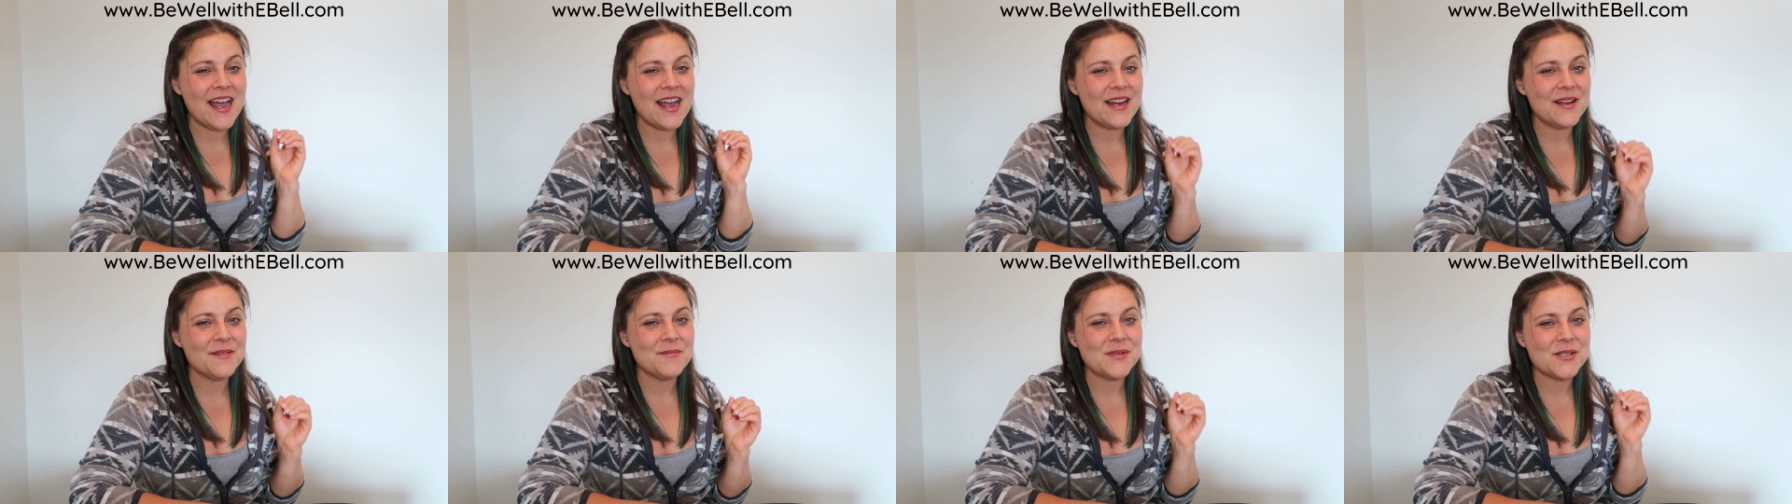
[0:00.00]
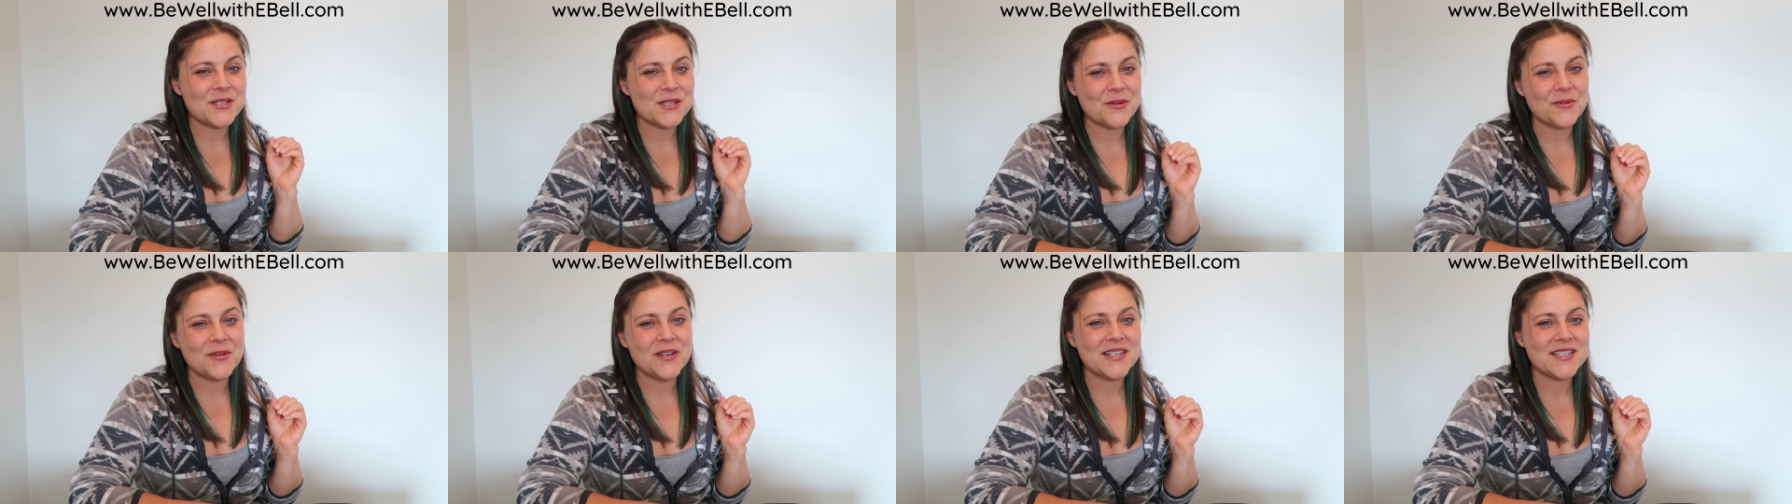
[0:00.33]
I am
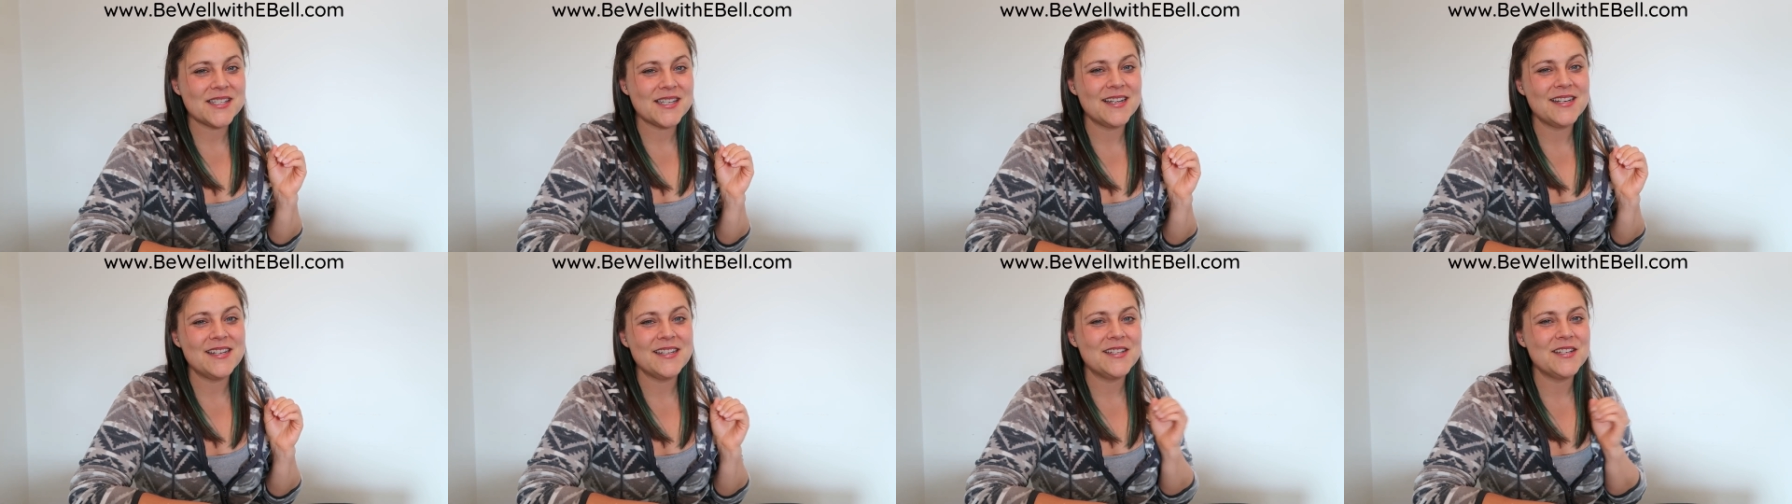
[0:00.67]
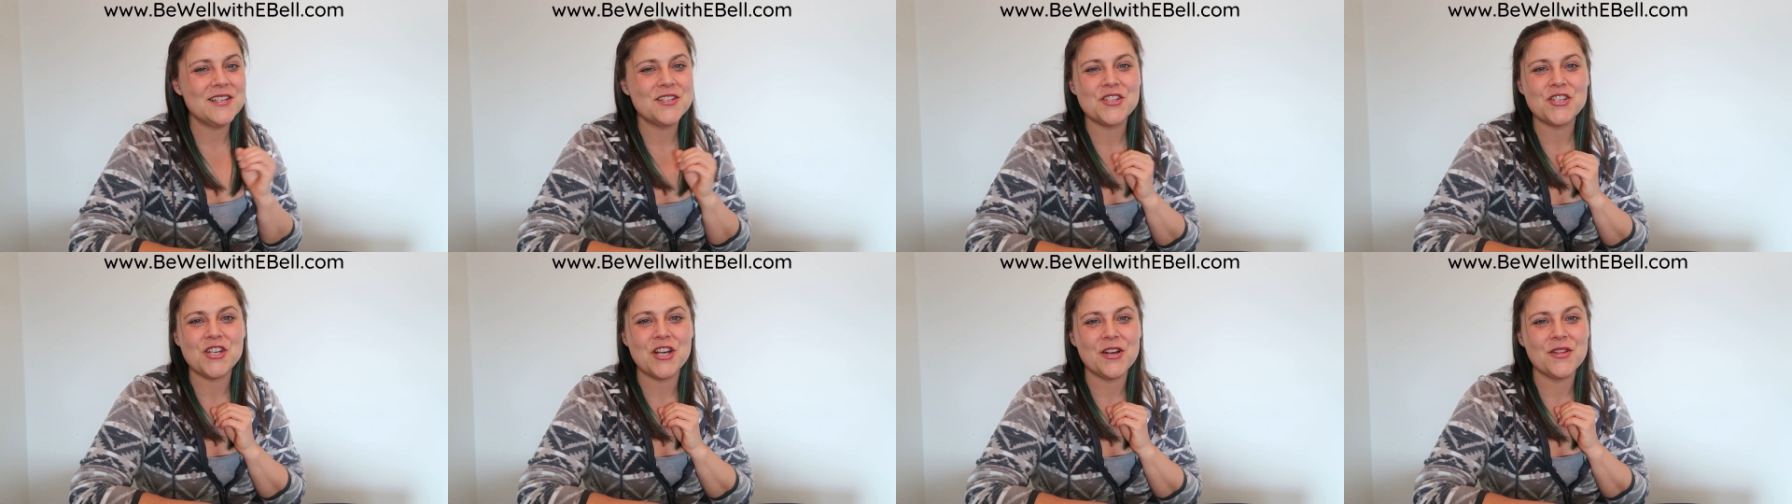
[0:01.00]
so
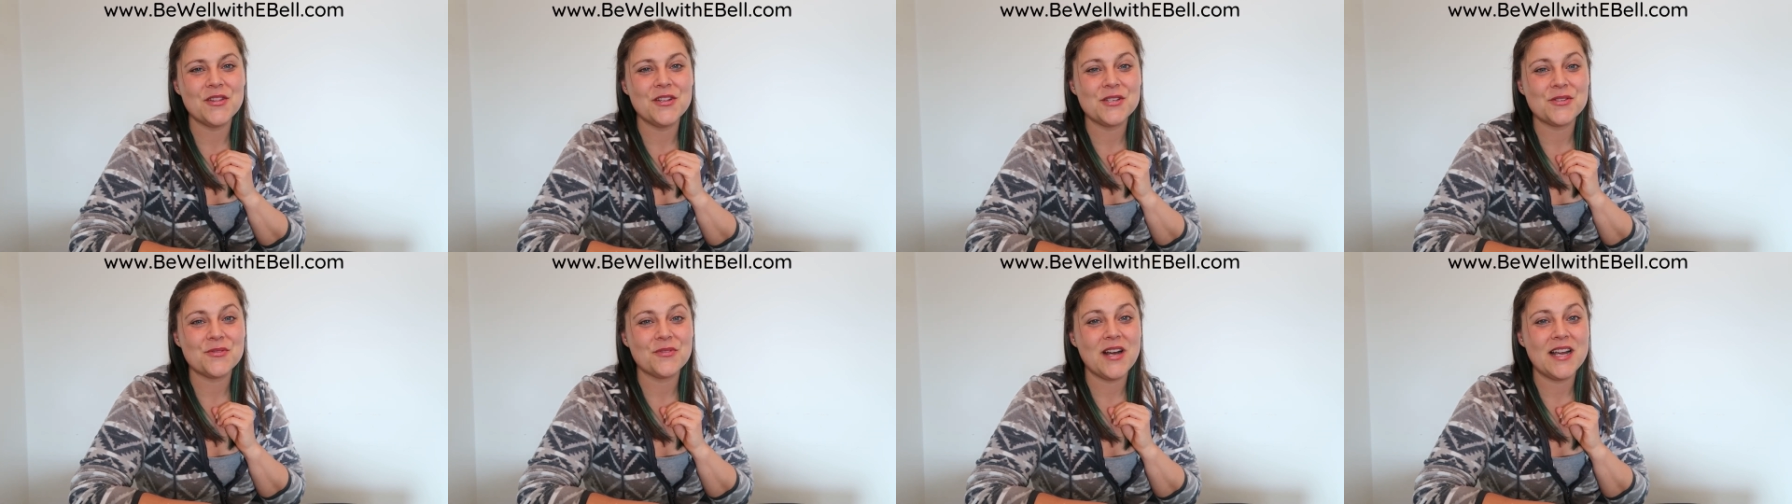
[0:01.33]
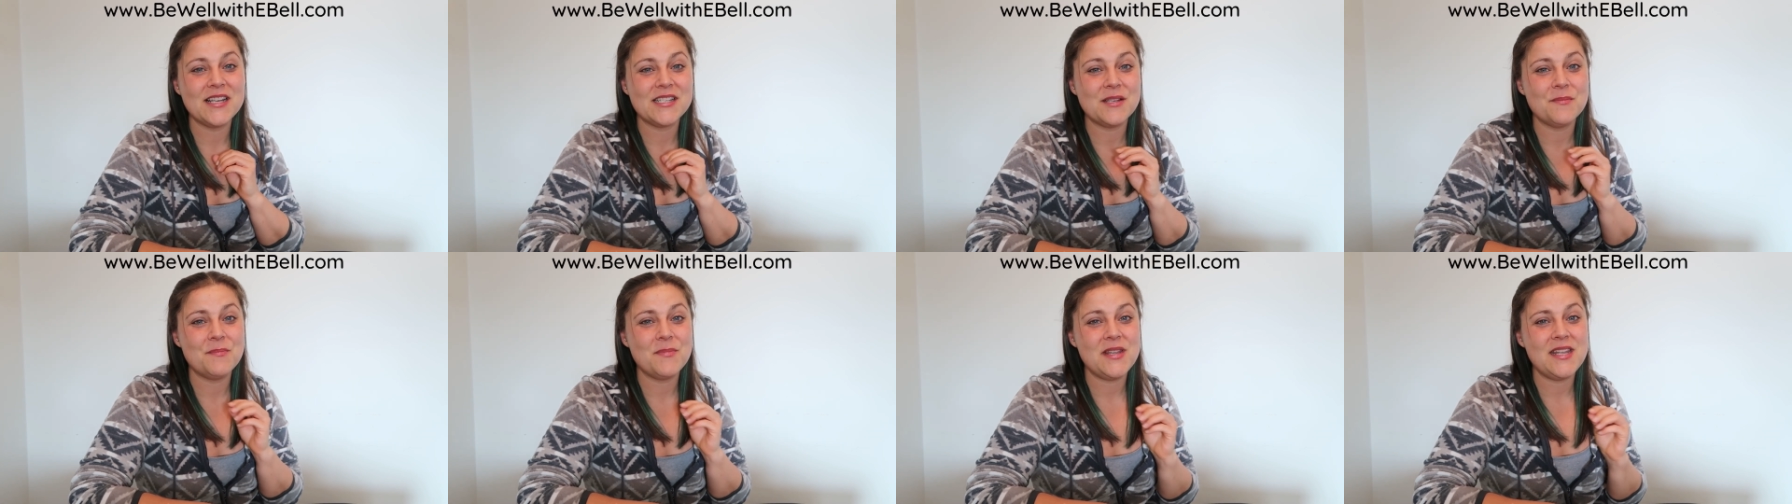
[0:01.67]
excited to share this
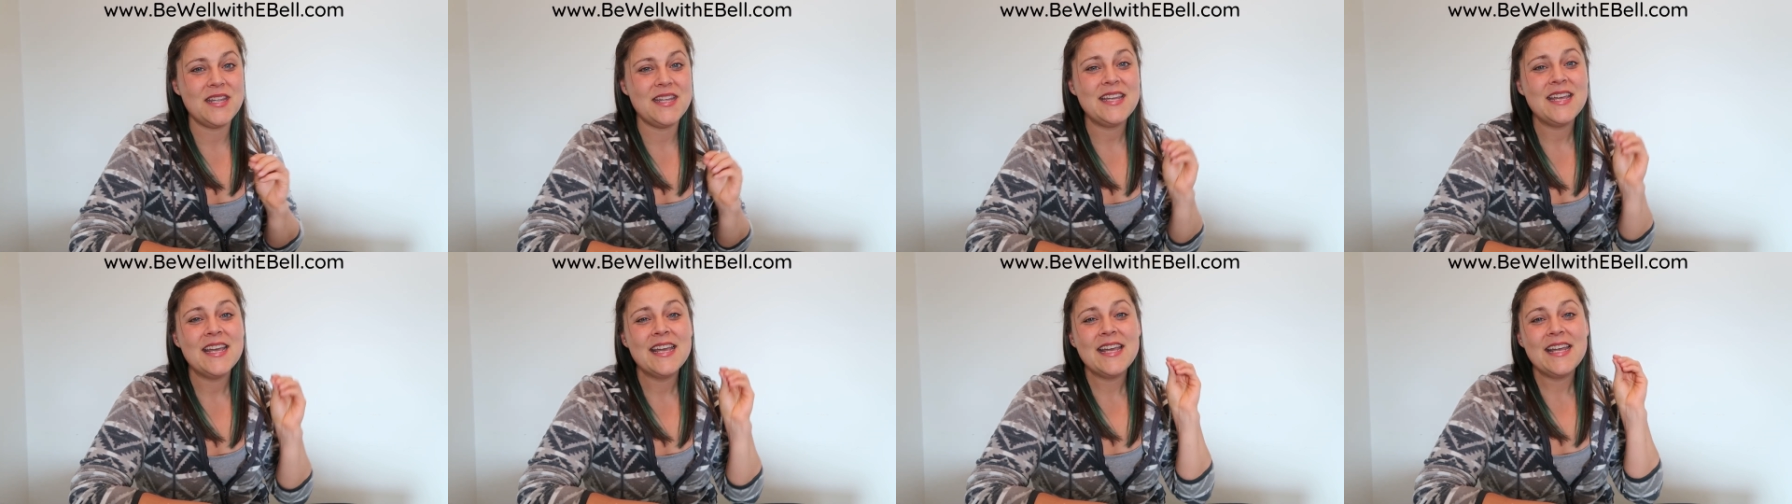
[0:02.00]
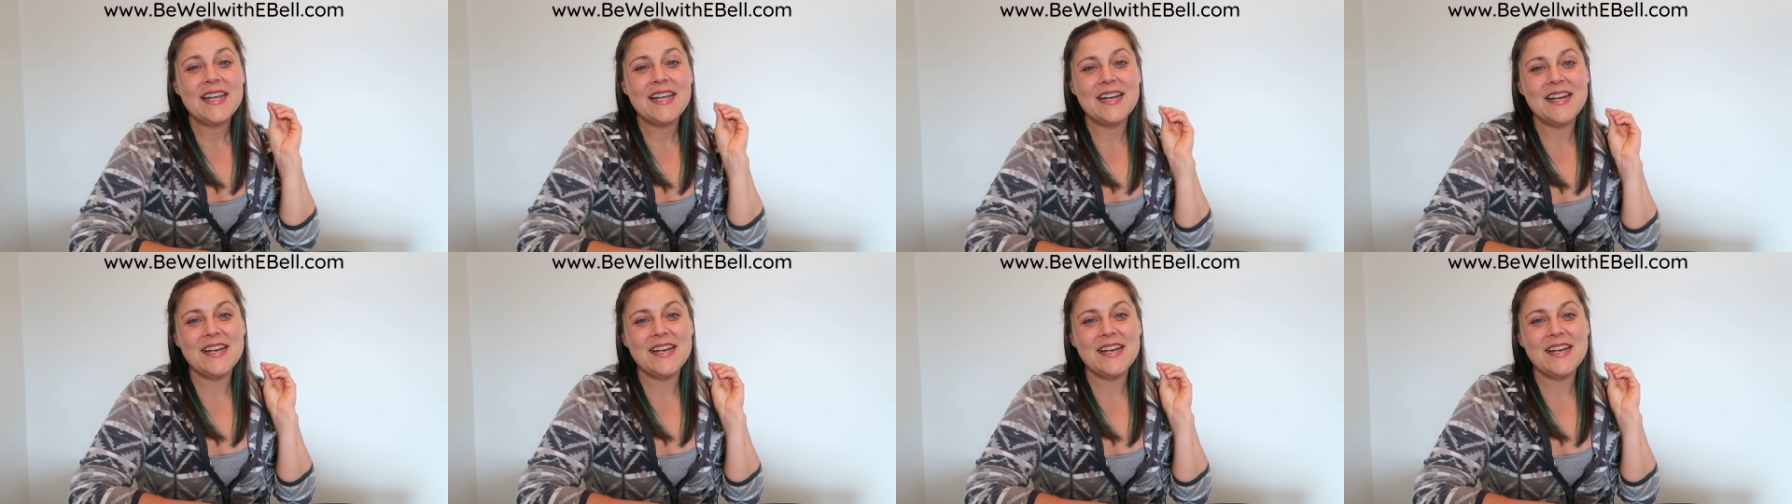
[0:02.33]
recipe.